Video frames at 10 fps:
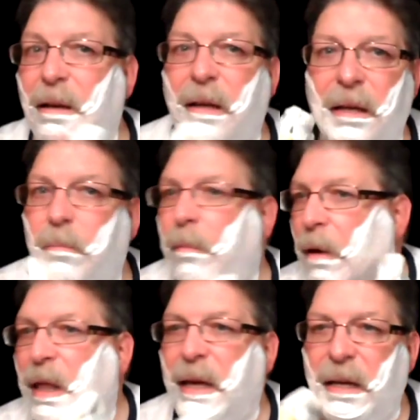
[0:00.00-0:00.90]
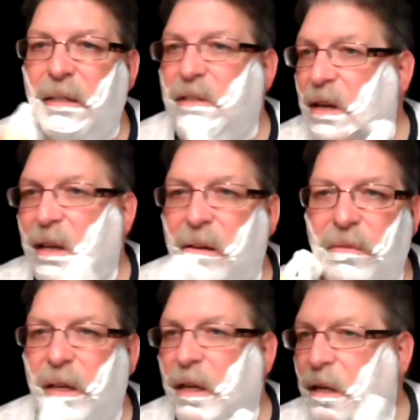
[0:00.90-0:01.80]
Can dead blades
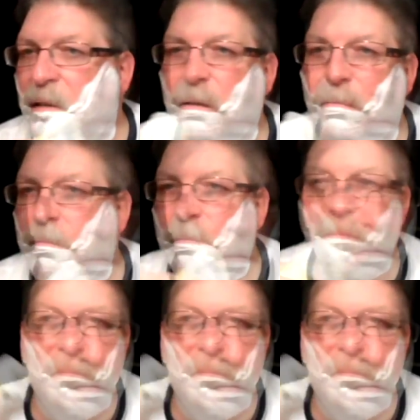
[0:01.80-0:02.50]
live again?